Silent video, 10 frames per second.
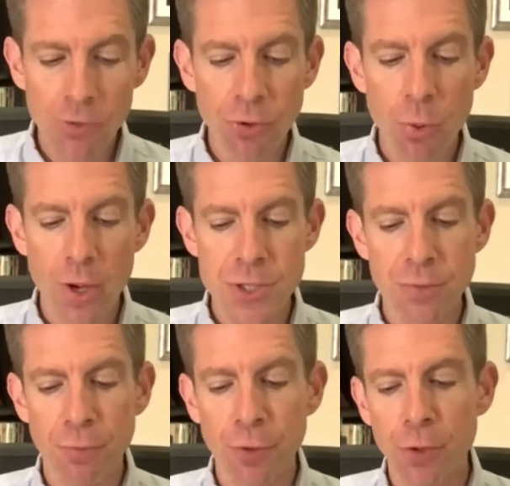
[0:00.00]
Here's a
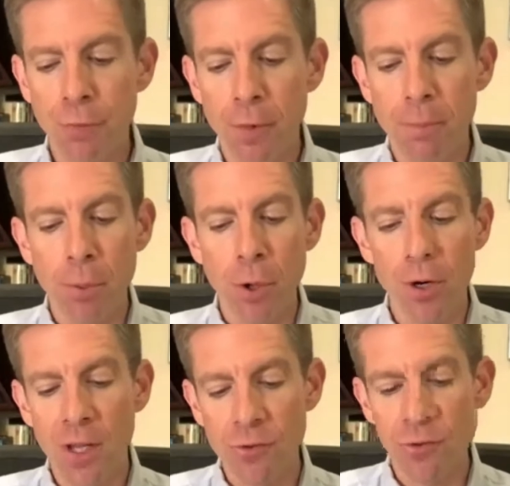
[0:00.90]
question for you from
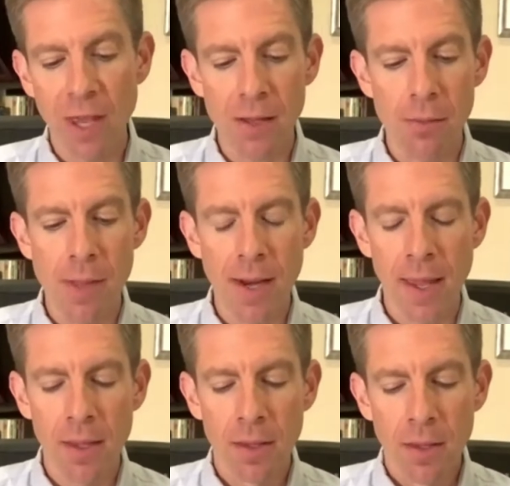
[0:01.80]
Bert in San
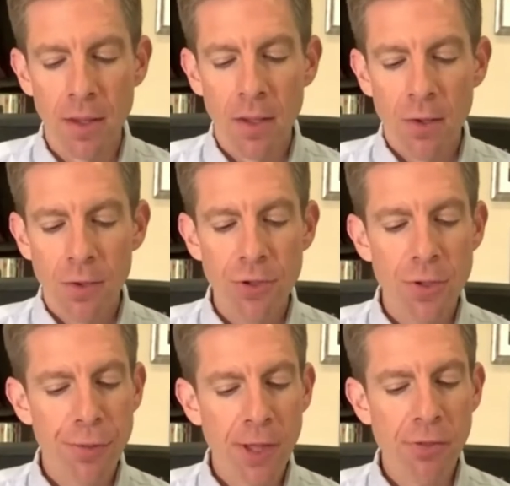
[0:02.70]
Clemente.
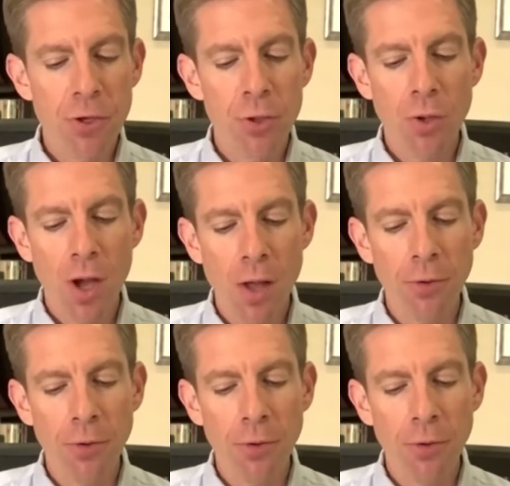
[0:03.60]
Do you think the new